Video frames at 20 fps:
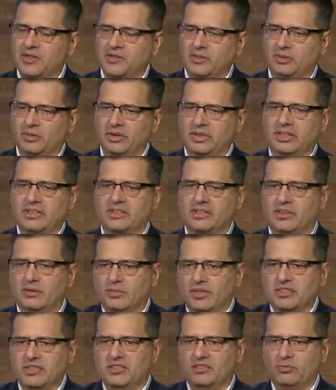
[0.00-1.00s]
So I really consider
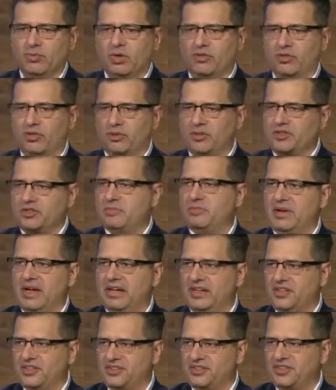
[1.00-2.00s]
myself more of a risk
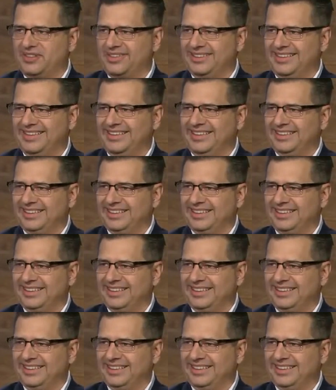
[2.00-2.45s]
manager,